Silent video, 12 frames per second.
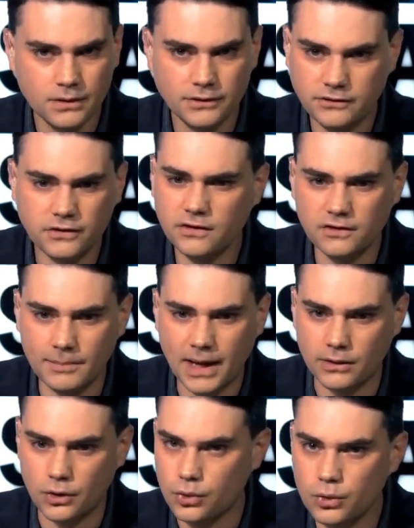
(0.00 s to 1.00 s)
This isn't
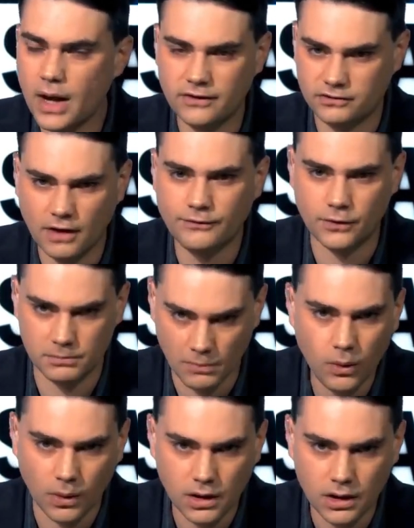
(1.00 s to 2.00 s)
about who has suffered
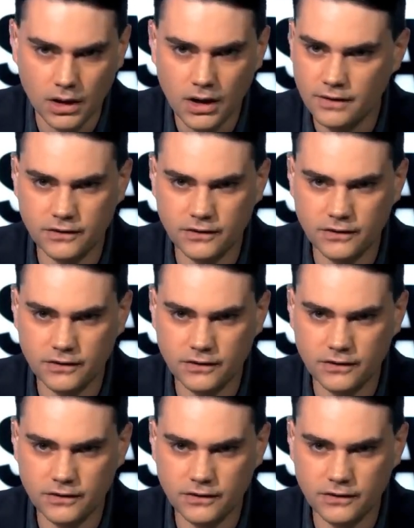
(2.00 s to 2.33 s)
more.